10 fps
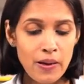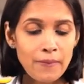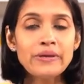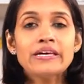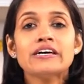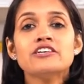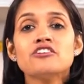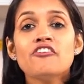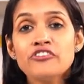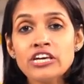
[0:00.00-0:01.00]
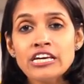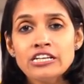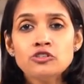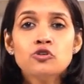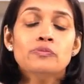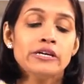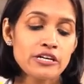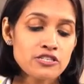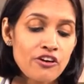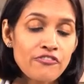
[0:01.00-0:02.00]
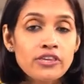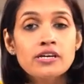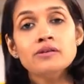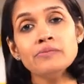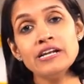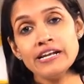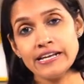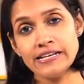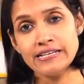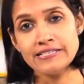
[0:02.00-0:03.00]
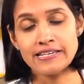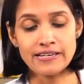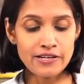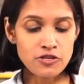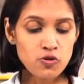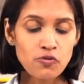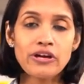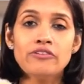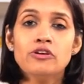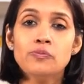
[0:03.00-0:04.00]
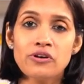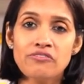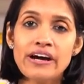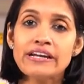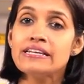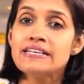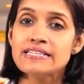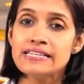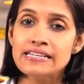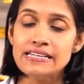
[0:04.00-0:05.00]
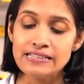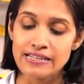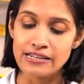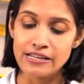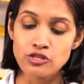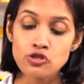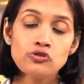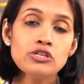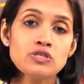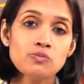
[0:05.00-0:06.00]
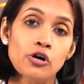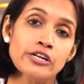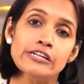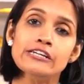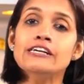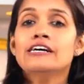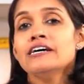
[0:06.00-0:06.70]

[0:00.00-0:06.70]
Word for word: Because of heat or because of thermal energy. So when we provide this heat energy to this bottle,